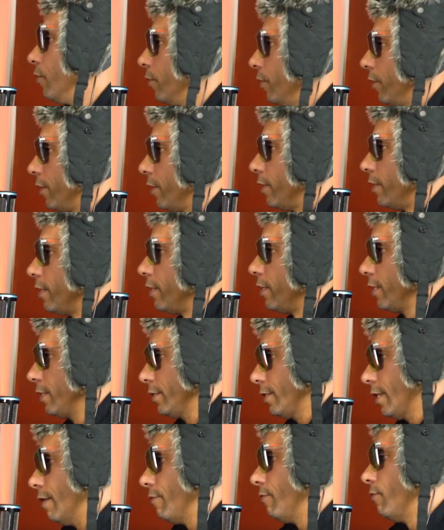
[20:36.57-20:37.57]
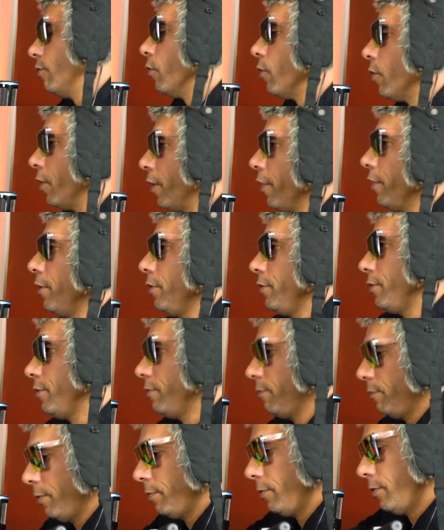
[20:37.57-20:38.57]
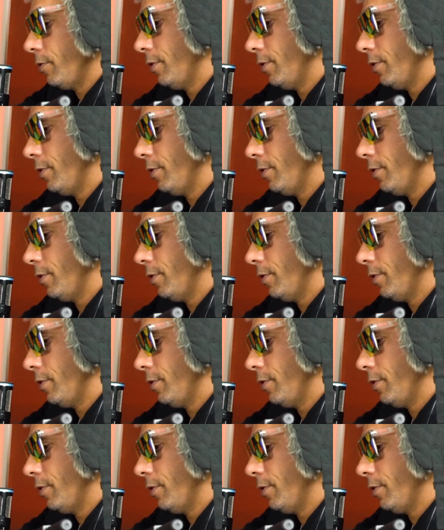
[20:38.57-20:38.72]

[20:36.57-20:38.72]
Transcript: four. He's got four others. Remember, yeah.